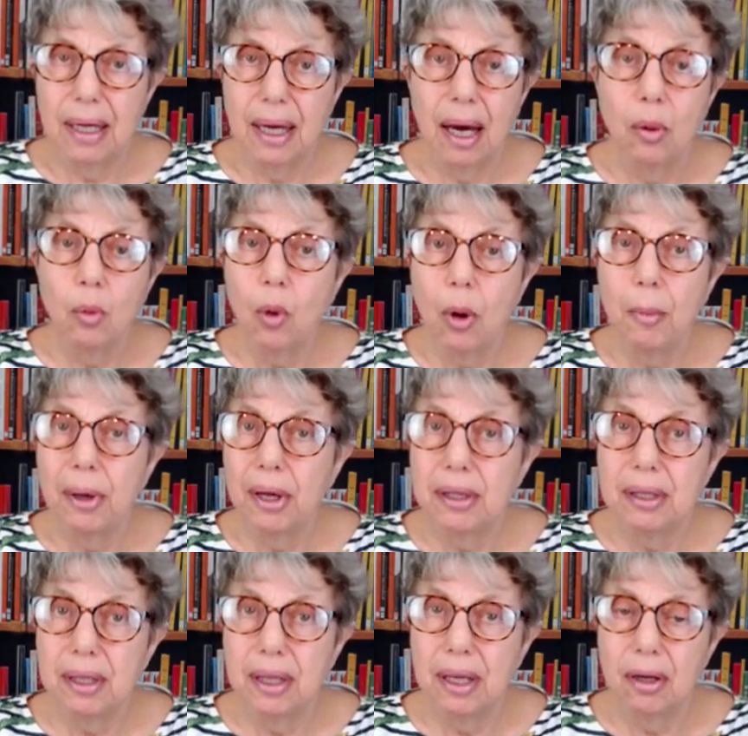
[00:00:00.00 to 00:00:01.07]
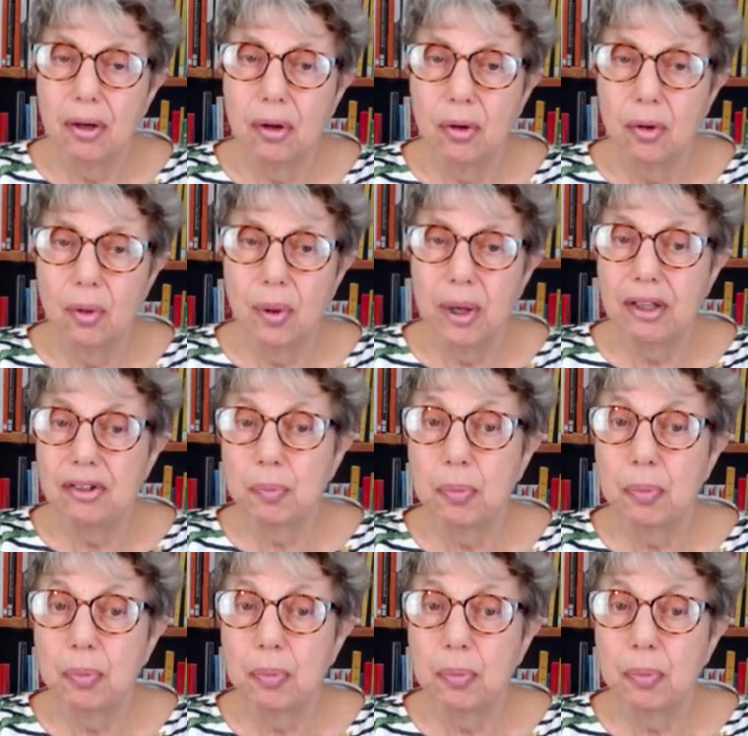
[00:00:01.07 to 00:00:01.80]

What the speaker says: a woman who is